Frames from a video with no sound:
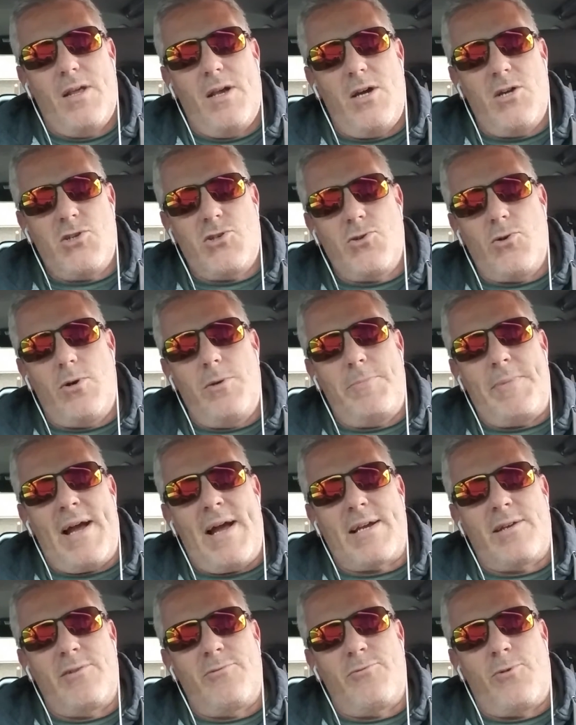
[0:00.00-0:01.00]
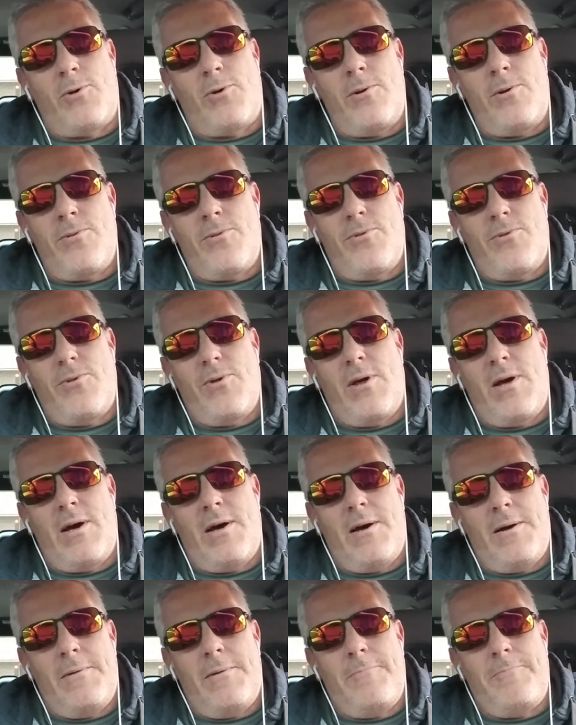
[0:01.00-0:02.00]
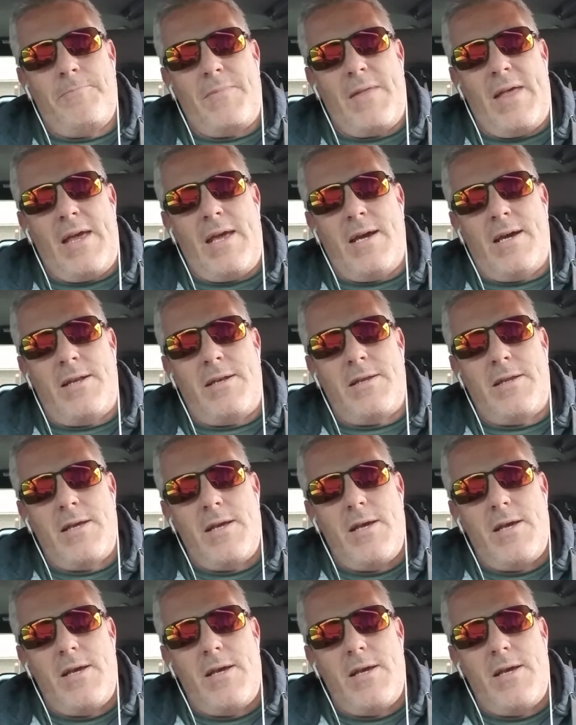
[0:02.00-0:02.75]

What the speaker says: short back and forth, and